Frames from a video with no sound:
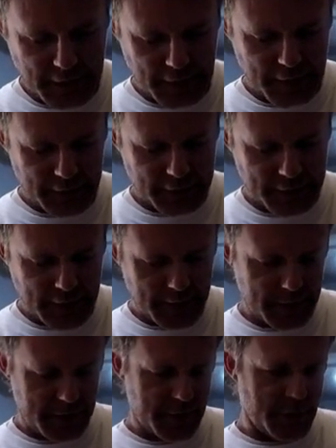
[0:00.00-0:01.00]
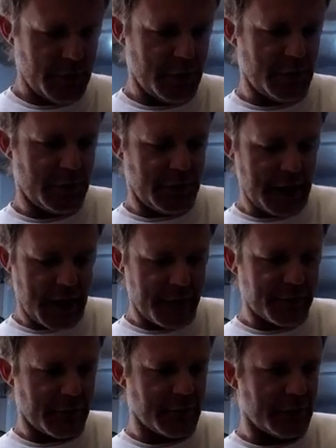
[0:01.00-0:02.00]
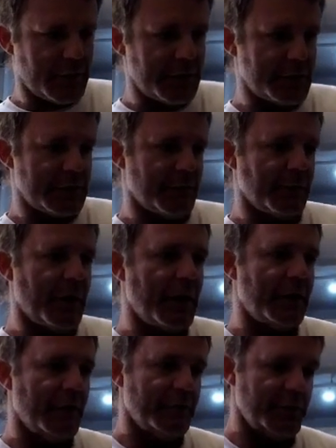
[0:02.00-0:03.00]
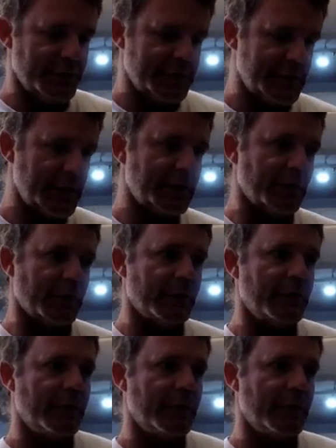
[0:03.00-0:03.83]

and get your gather some line of your sinker